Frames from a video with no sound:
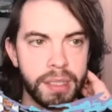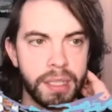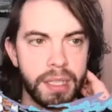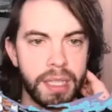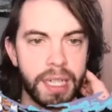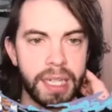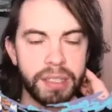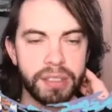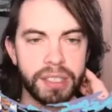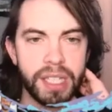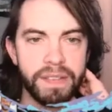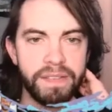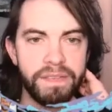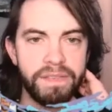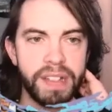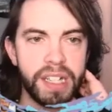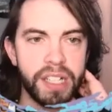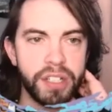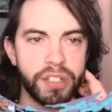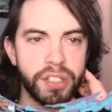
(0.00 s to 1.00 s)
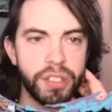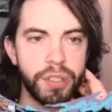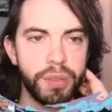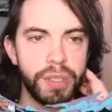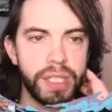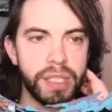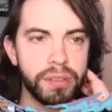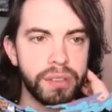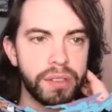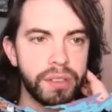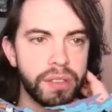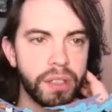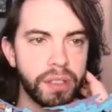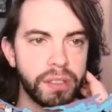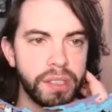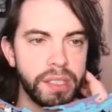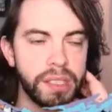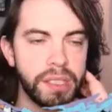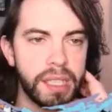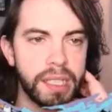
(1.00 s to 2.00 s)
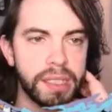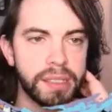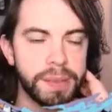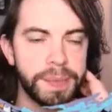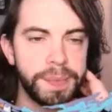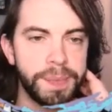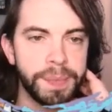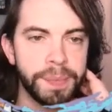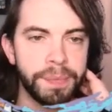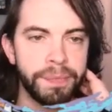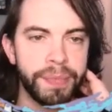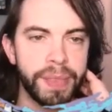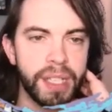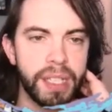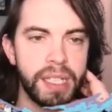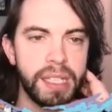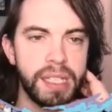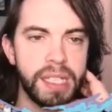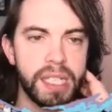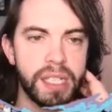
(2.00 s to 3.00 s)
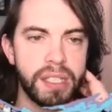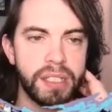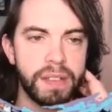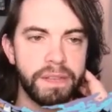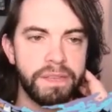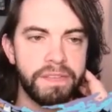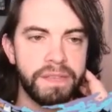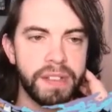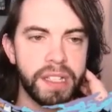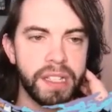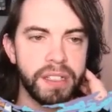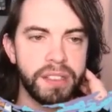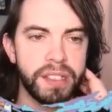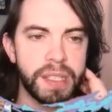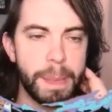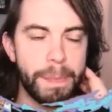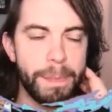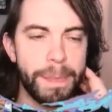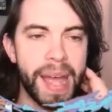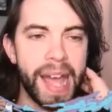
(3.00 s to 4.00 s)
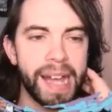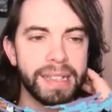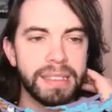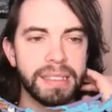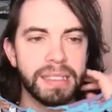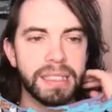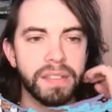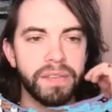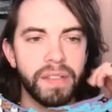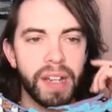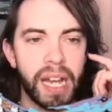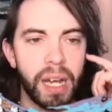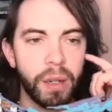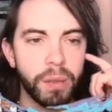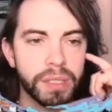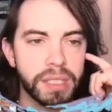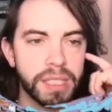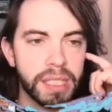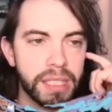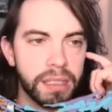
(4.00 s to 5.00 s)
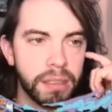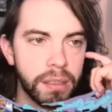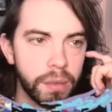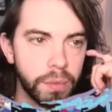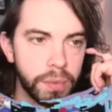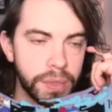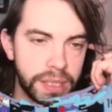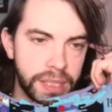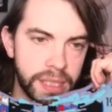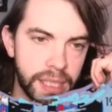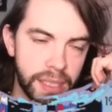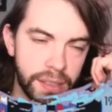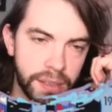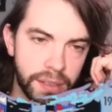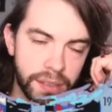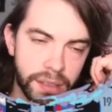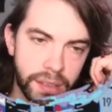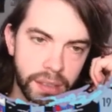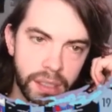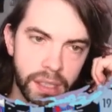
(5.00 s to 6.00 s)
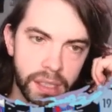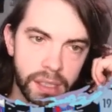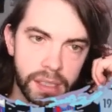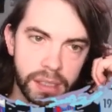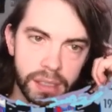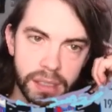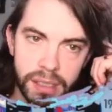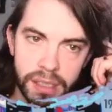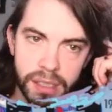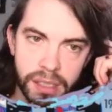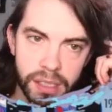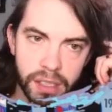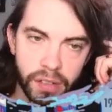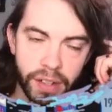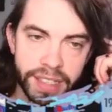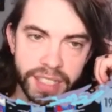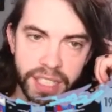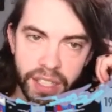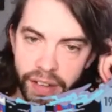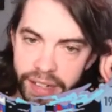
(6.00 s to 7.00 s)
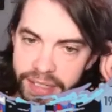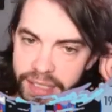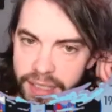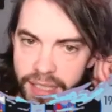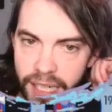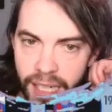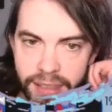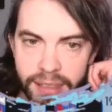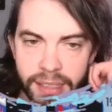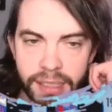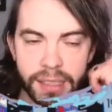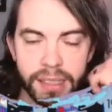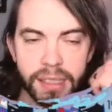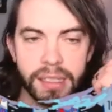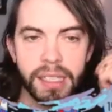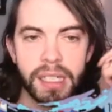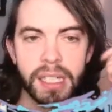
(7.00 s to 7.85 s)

And it's going to finish 2-0 to Sociedad in this first competitive outing with this crazy, crazy tactic.